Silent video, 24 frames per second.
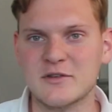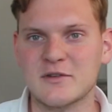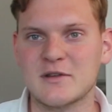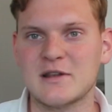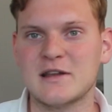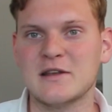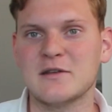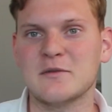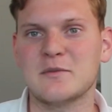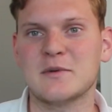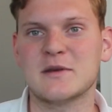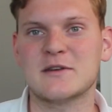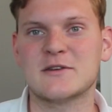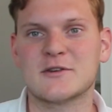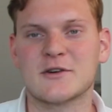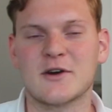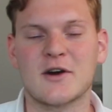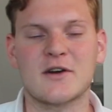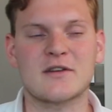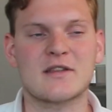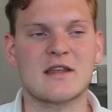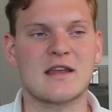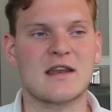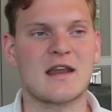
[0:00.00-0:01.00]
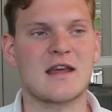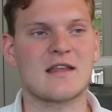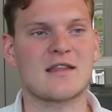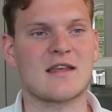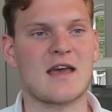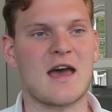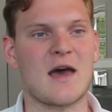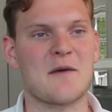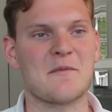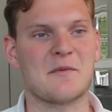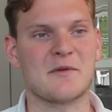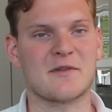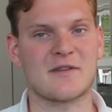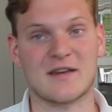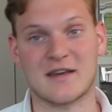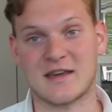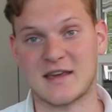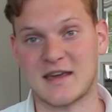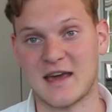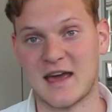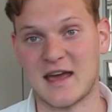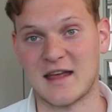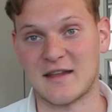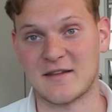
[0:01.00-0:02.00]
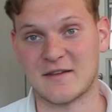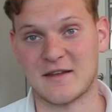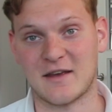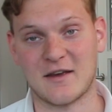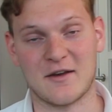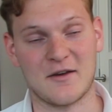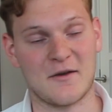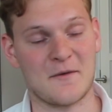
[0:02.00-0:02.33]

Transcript: a little bit shocked that that happened again.